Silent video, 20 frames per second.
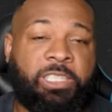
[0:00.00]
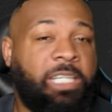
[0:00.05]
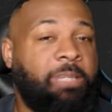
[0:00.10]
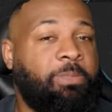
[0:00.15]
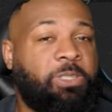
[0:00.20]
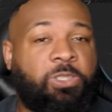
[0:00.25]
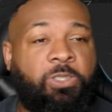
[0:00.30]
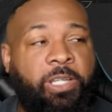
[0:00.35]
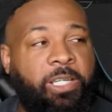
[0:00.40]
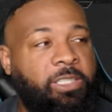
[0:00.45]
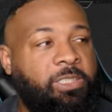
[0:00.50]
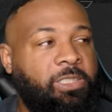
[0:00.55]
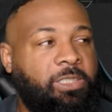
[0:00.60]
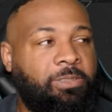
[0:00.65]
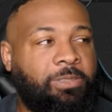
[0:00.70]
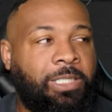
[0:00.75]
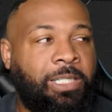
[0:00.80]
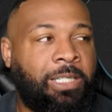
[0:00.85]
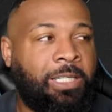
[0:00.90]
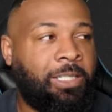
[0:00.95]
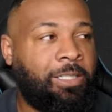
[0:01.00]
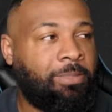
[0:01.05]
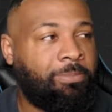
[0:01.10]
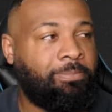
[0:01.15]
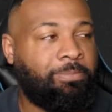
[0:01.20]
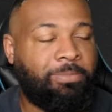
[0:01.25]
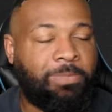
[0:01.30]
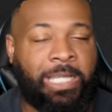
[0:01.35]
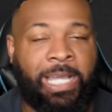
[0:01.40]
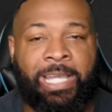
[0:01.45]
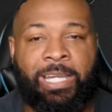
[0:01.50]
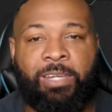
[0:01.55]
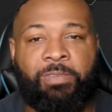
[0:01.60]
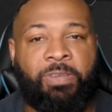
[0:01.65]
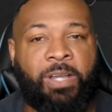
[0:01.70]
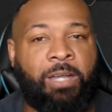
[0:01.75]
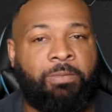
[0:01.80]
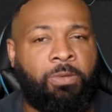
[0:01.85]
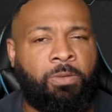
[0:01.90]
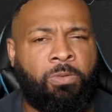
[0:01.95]
team is crazy. Um,
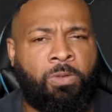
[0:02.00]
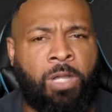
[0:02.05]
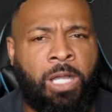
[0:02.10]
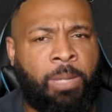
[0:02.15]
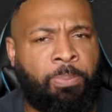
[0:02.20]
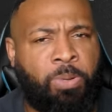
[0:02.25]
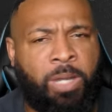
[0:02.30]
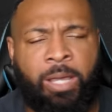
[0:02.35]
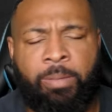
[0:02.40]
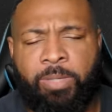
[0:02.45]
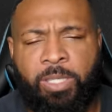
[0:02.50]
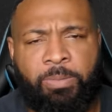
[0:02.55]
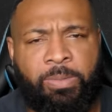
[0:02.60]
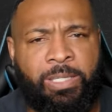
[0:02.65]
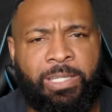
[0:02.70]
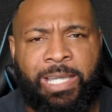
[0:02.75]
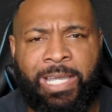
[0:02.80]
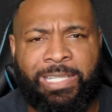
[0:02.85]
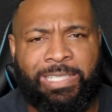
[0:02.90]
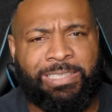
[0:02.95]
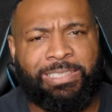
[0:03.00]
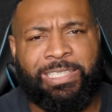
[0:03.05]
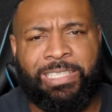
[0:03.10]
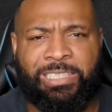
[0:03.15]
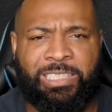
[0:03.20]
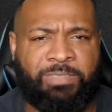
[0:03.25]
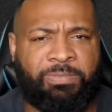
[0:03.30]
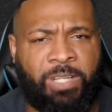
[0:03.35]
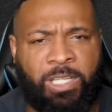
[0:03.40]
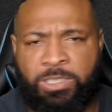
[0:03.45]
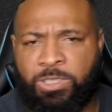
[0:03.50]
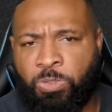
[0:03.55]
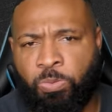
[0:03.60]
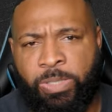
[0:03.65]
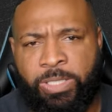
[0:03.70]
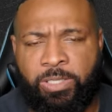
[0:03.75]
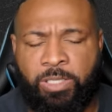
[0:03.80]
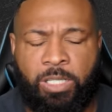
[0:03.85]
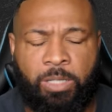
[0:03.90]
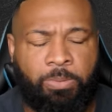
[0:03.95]
95 overall. I probably could be 96 if I
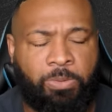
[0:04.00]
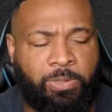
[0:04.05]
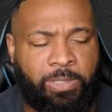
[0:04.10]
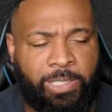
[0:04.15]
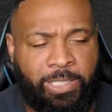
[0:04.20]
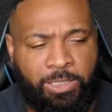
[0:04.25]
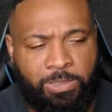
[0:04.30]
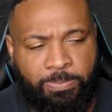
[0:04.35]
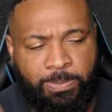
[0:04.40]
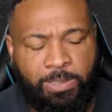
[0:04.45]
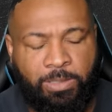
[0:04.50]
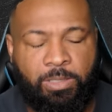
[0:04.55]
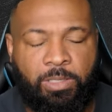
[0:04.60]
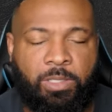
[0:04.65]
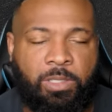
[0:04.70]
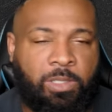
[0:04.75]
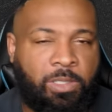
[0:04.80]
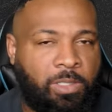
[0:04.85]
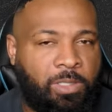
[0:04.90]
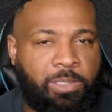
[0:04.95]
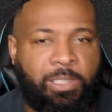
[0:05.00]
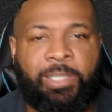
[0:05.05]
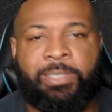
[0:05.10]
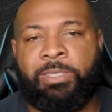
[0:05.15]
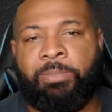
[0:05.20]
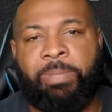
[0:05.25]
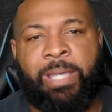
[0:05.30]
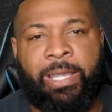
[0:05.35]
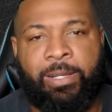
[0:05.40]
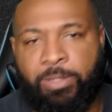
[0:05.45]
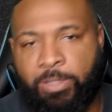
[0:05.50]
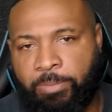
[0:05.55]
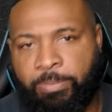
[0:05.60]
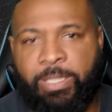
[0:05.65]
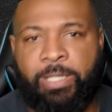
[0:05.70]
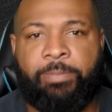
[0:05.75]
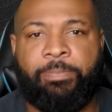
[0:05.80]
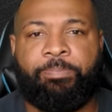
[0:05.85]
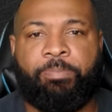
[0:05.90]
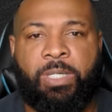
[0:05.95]
tweaked a couple things, but doesn't matter to
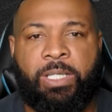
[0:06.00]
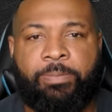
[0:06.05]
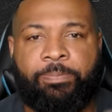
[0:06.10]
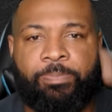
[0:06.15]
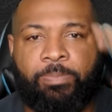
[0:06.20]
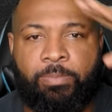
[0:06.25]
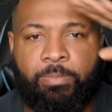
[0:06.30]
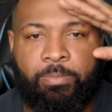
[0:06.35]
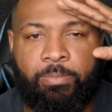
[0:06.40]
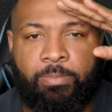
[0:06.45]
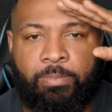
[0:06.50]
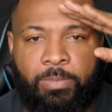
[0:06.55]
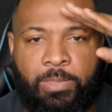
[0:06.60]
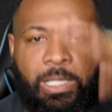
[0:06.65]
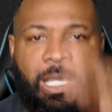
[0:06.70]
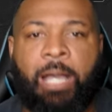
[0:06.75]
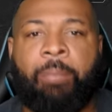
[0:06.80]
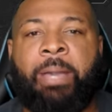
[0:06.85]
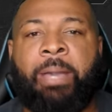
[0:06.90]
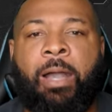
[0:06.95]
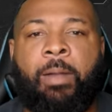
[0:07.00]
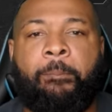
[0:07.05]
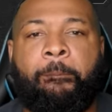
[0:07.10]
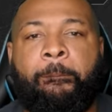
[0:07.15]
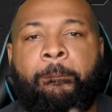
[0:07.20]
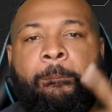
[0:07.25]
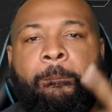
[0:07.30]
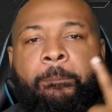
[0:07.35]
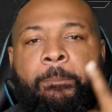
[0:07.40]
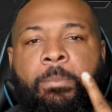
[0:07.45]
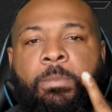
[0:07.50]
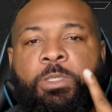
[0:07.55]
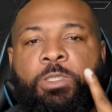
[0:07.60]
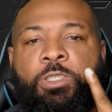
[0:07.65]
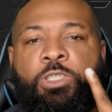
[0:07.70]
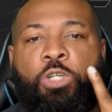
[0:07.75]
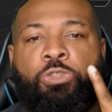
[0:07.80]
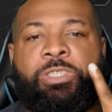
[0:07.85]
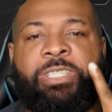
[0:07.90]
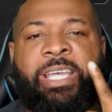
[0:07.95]
me. But I'm out.
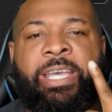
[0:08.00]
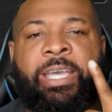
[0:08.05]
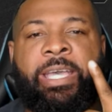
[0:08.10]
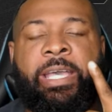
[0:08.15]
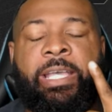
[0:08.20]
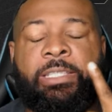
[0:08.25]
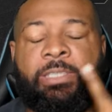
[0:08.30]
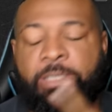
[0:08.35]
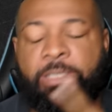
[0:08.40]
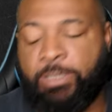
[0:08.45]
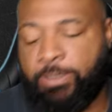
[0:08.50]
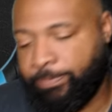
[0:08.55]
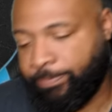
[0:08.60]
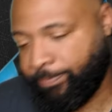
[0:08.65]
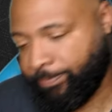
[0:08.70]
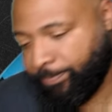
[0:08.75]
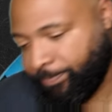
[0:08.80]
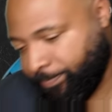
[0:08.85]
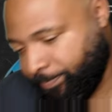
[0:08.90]
Deuces.